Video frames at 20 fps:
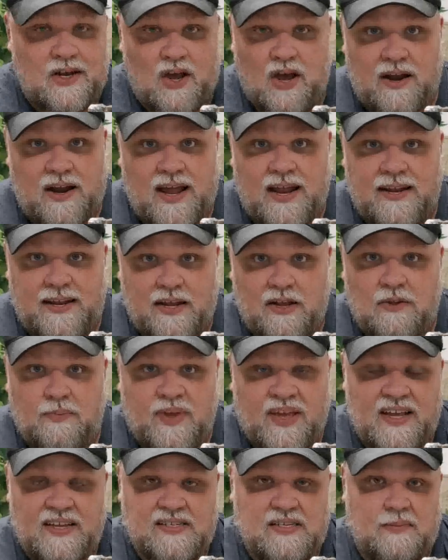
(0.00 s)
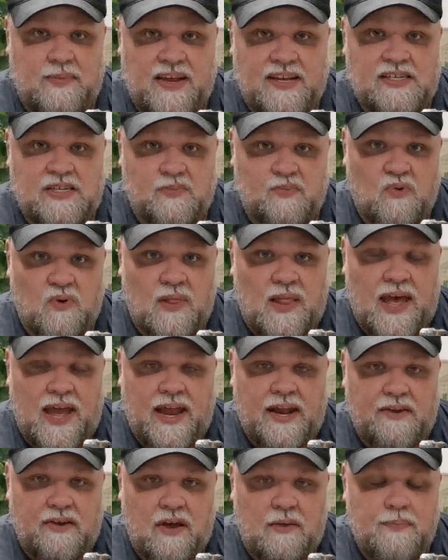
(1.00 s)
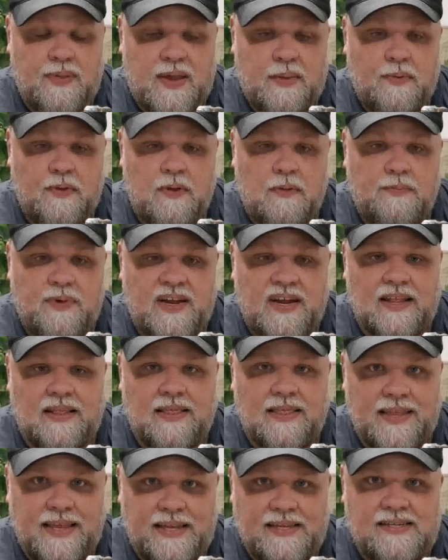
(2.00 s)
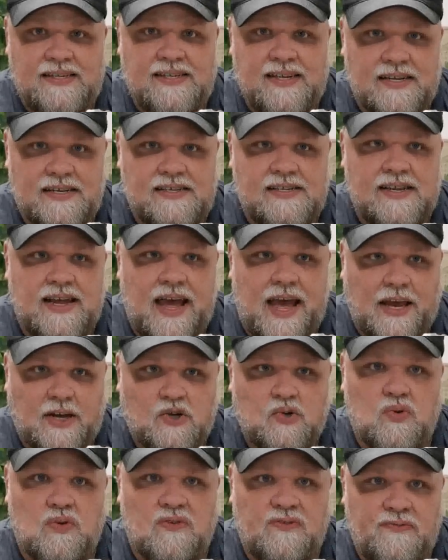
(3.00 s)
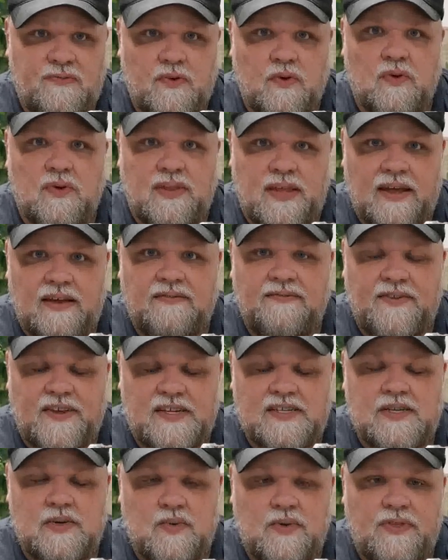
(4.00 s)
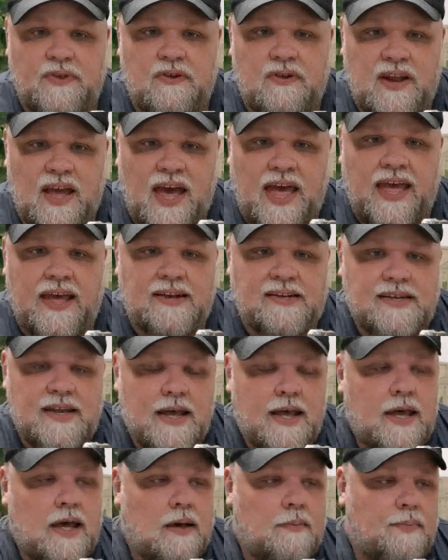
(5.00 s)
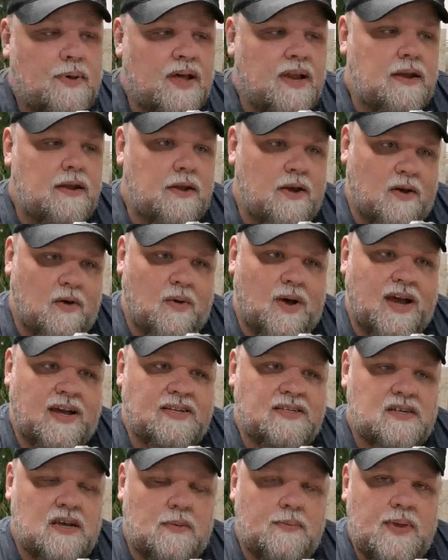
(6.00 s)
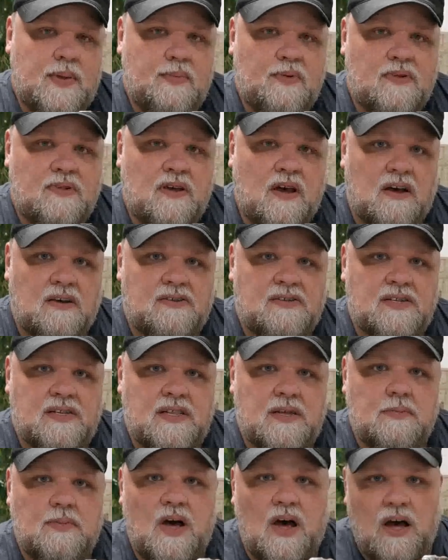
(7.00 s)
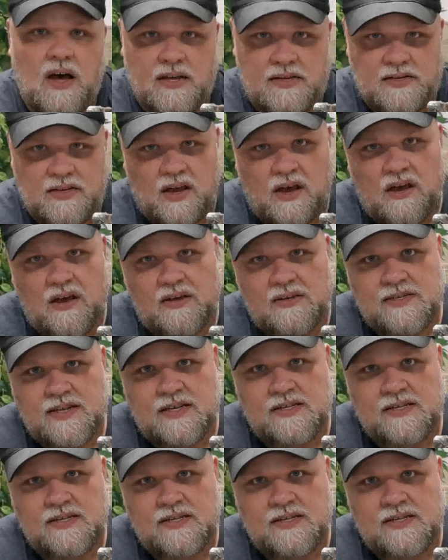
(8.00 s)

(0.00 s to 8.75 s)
Not ideal because it makes them reliant on people, but at least it's actual food that fits in with their diet. But no, I saw people tossing them hot dogs.